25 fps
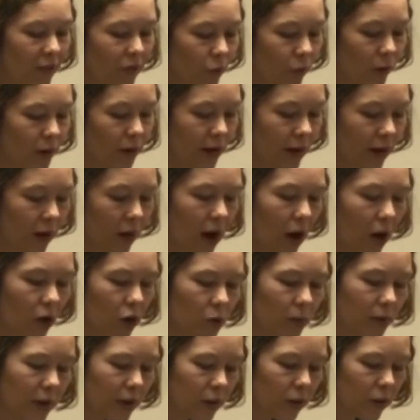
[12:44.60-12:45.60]
I have written here. How
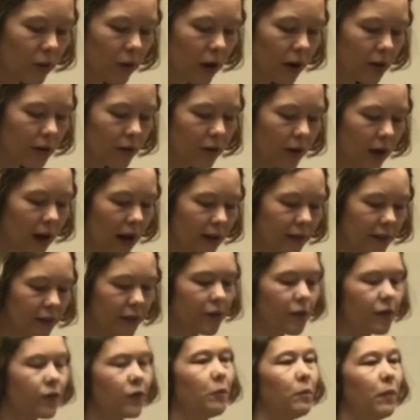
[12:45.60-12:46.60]
can we hear God's
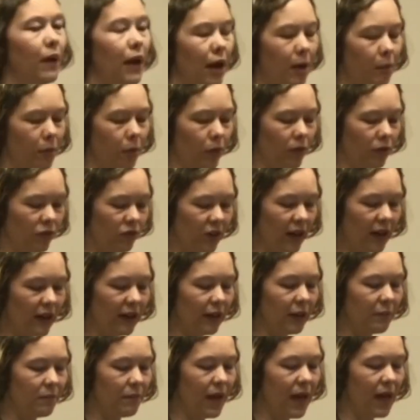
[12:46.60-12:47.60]
guidance? The Bible,
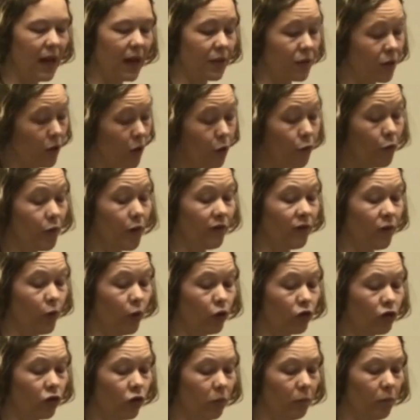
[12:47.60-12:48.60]
daily mass, other
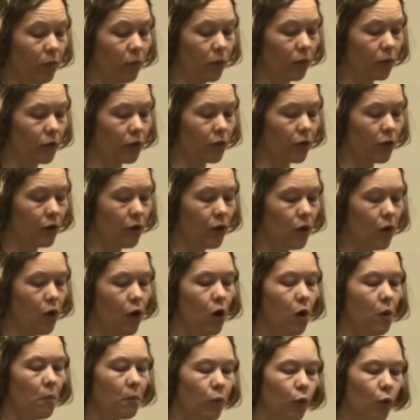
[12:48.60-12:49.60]
devotional books,
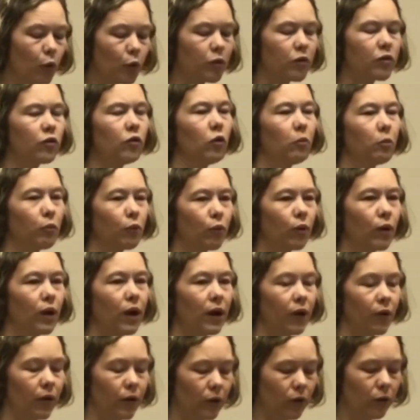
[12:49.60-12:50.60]
personal
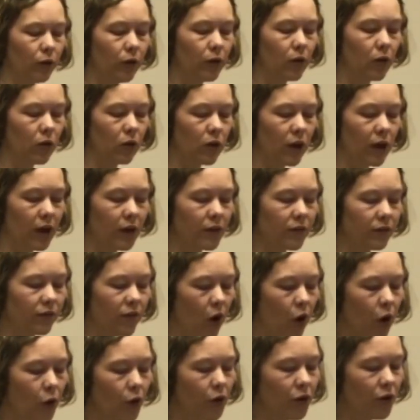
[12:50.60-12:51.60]
prayer, including all kinds of
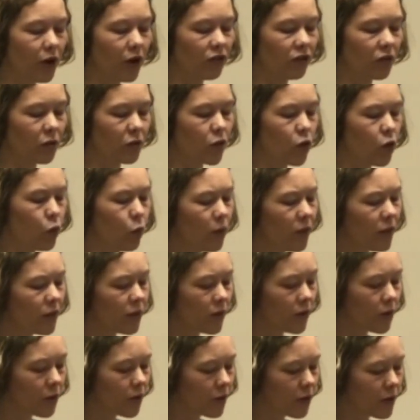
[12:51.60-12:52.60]
heart nudges,
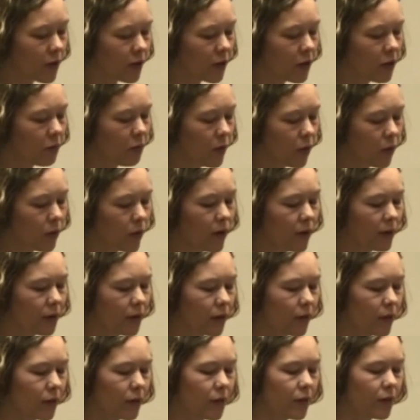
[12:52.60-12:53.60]
coincidences, and
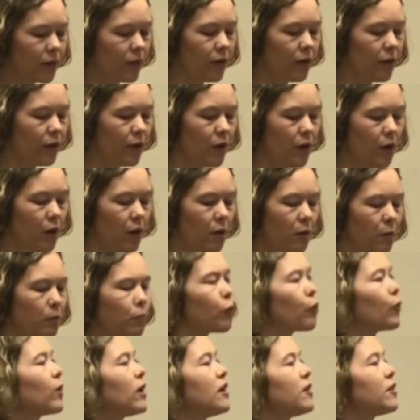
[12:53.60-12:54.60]
experiences.
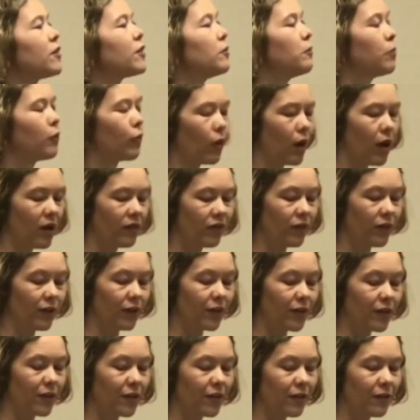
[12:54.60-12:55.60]
Priests and
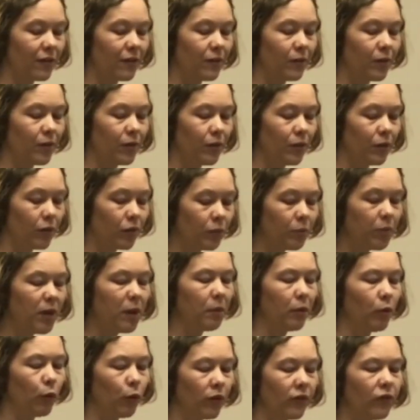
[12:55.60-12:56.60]
prophets,
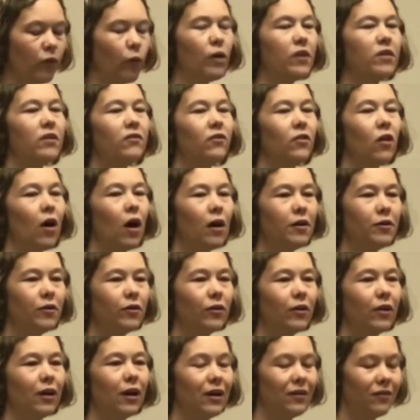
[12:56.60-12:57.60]
people who are the voice of God in
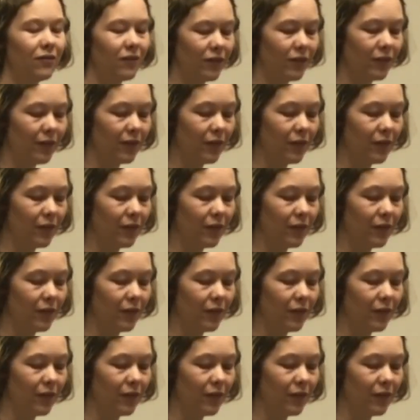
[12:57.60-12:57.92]
your life.